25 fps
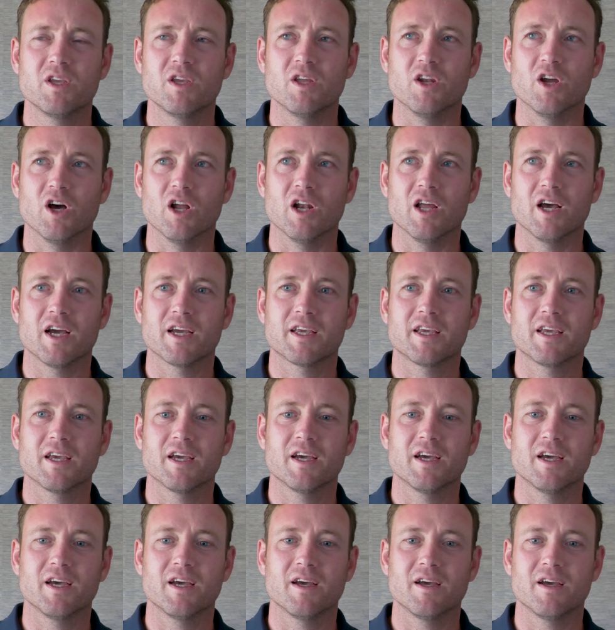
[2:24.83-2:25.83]

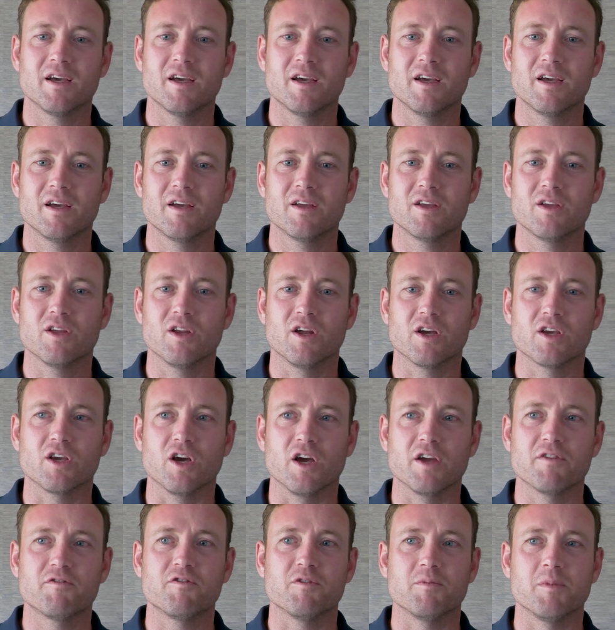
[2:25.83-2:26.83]

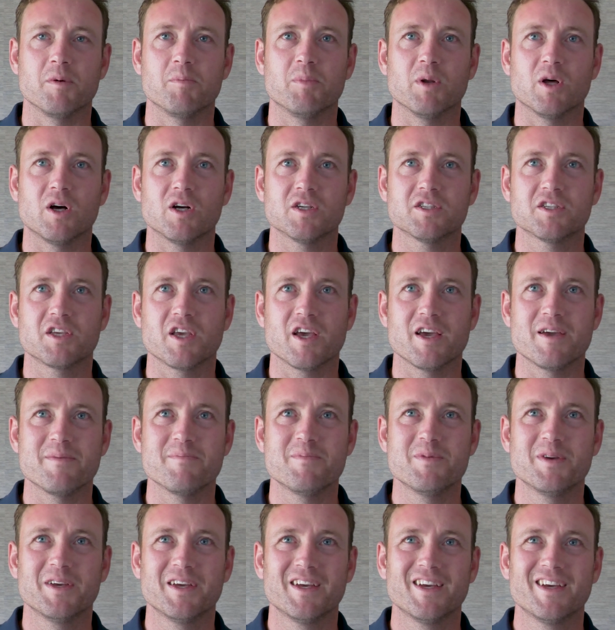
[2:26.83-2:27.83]
Going from a blast
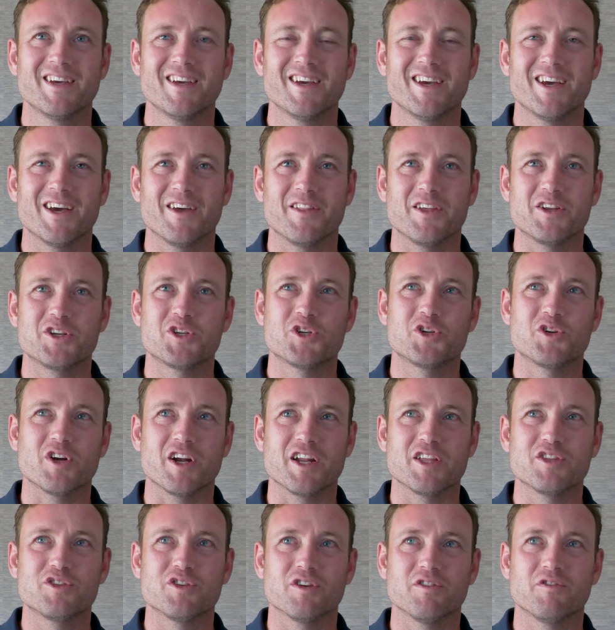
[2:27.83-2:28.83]
game and then
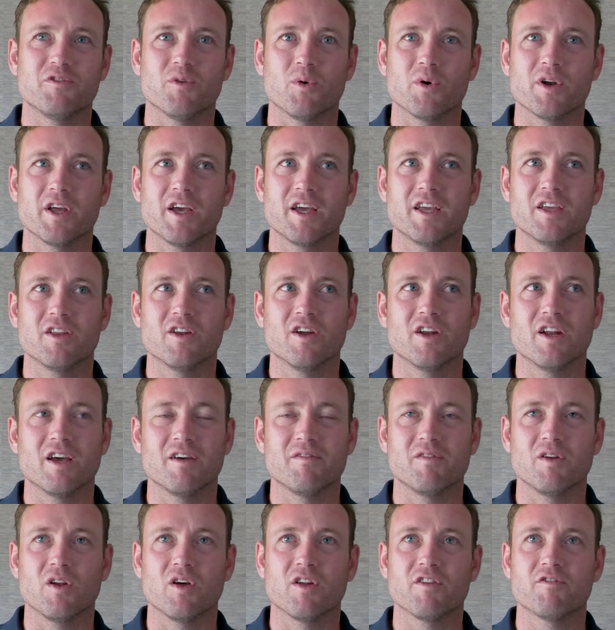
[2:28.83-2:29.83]
straight into a 4-day, you don't
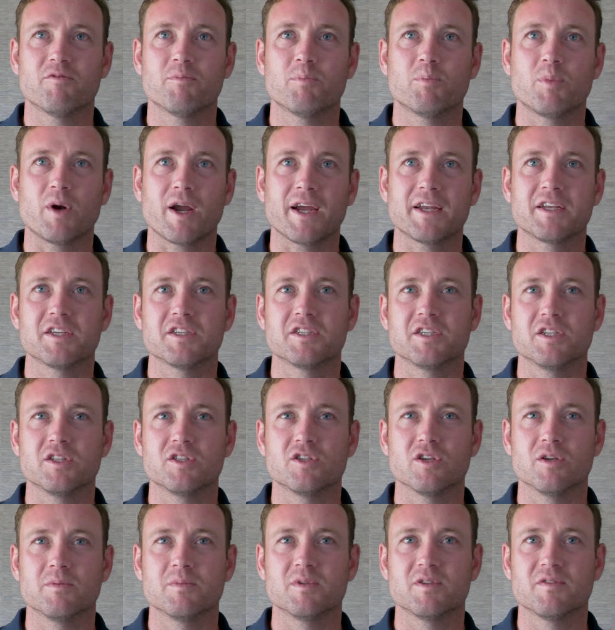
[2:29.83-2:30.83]
have a lot of practice
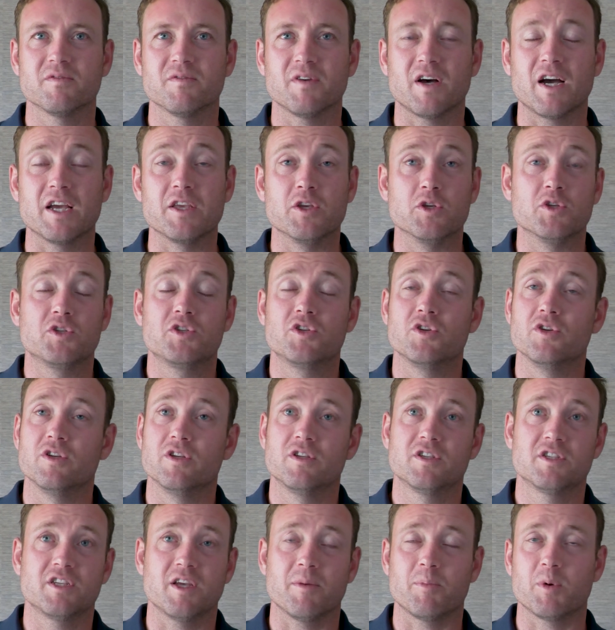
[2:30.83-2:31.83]
in terms of. I use
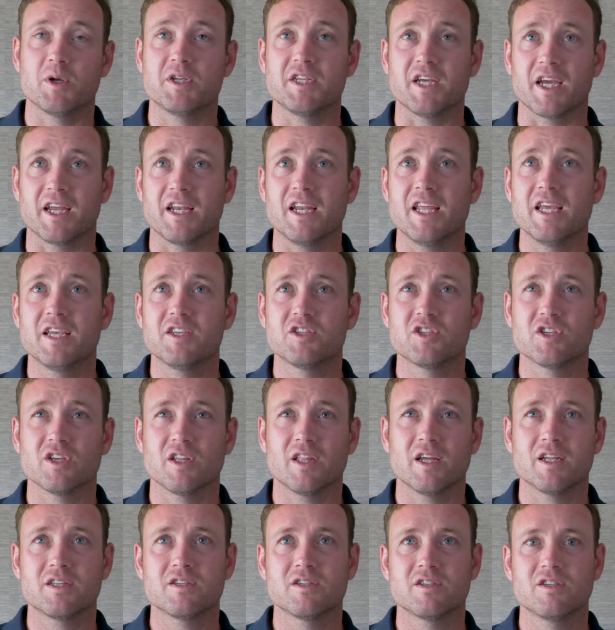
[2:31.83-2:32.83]
two separate techniques,
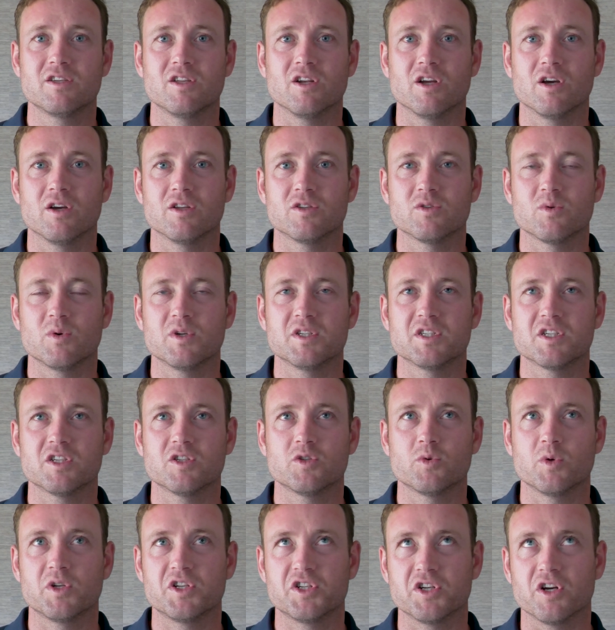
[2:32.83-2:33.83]
so that's it's always a
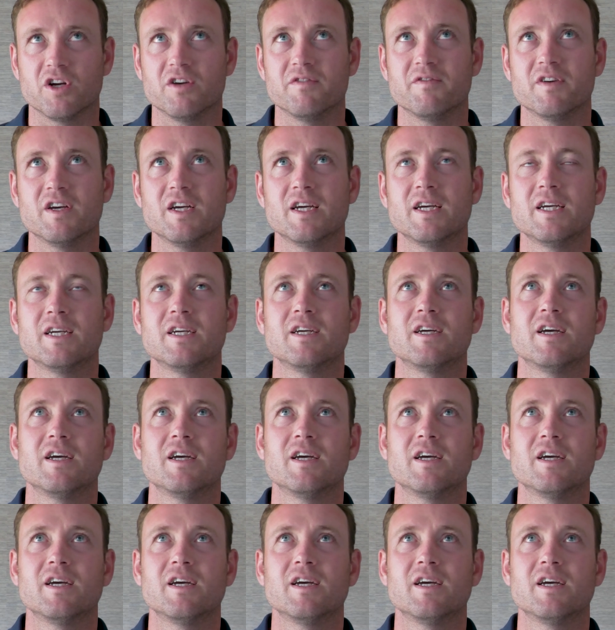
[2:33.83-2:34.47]
switch over.